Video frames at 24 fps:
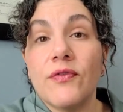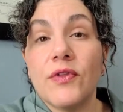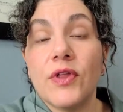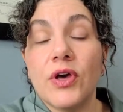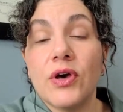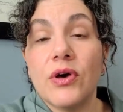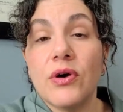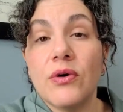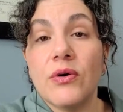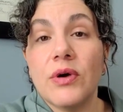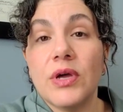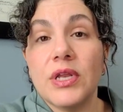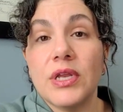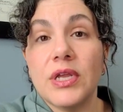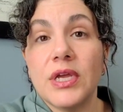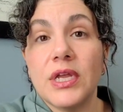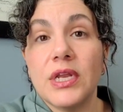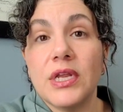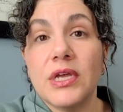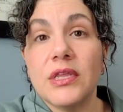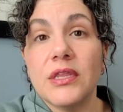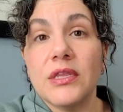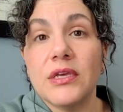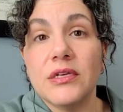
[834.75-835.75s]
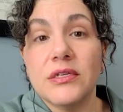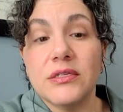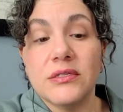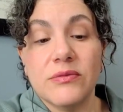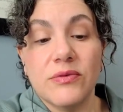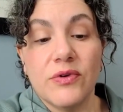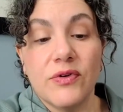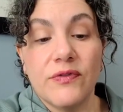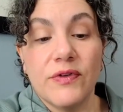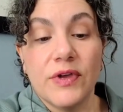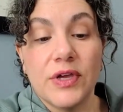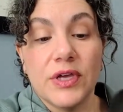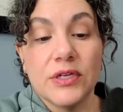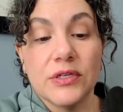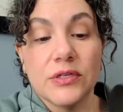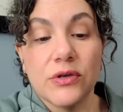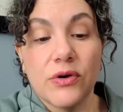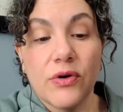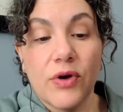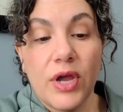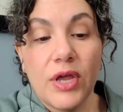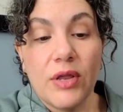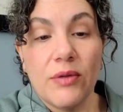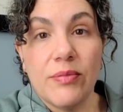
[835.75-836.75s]
flow and getting things moving is
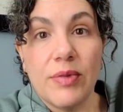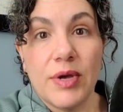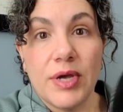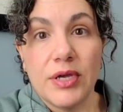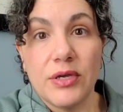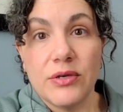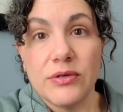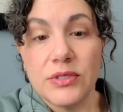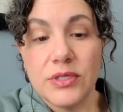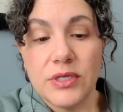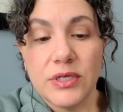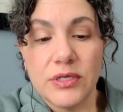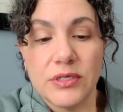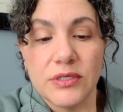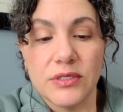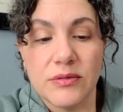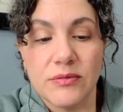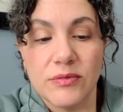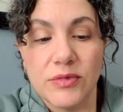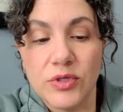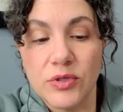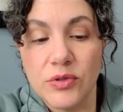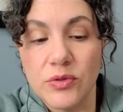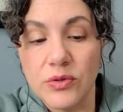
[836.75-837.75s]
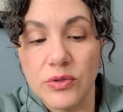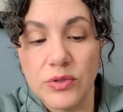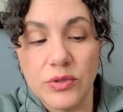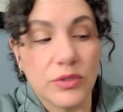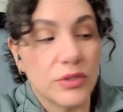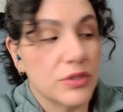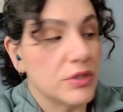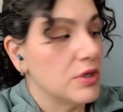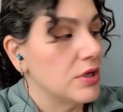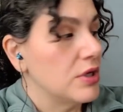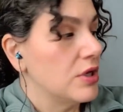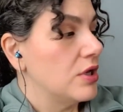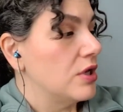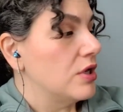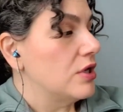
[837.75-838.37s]
great by using some tools.